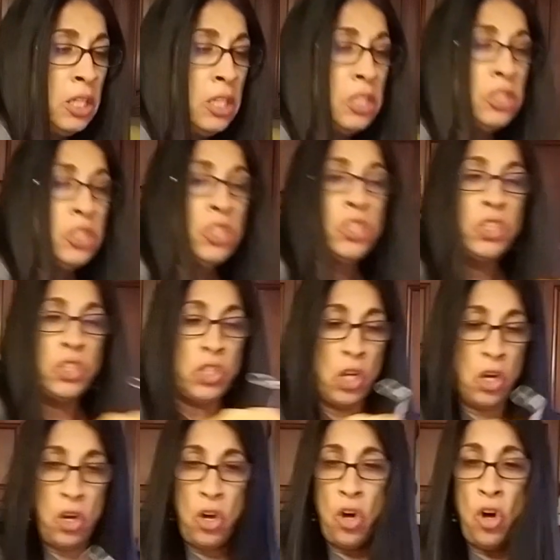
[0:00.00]

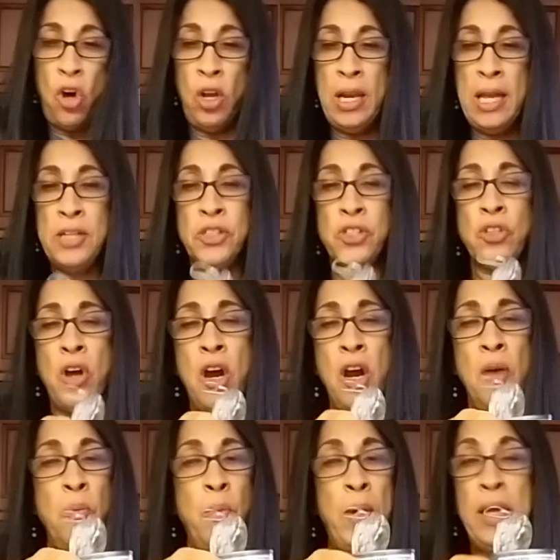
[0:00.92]
So let's
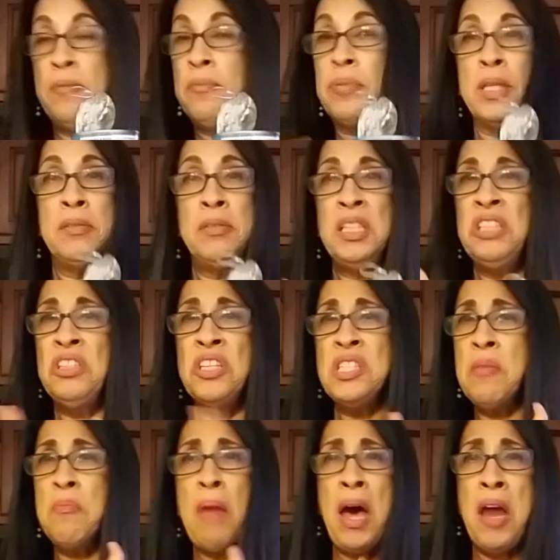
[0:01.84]
start with, it
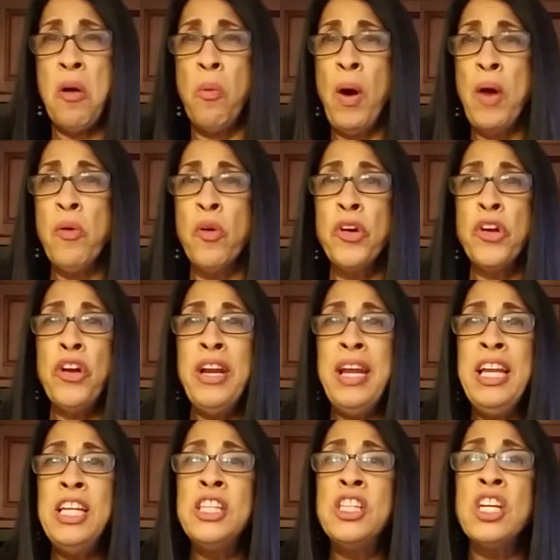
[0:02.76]
doesn't matter what order,
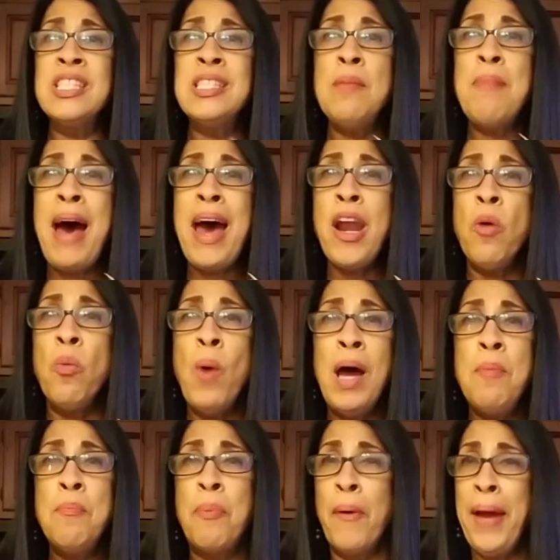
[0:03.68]
and it doesn't matter
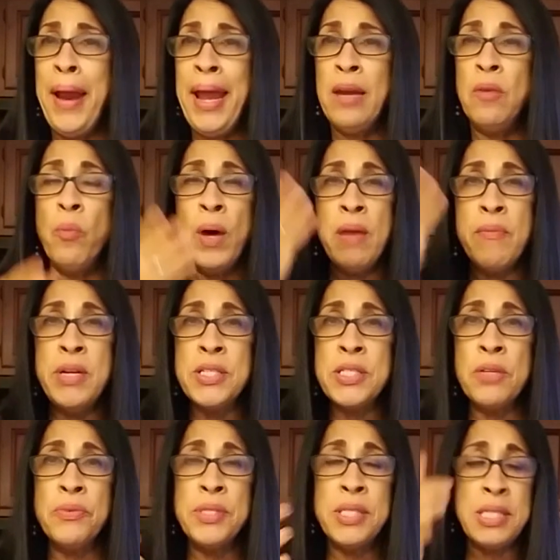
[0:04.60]
what brand, whatever
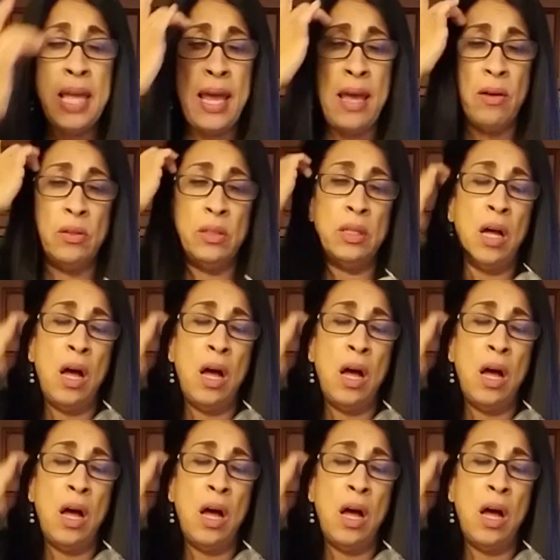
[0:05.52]
is on sale.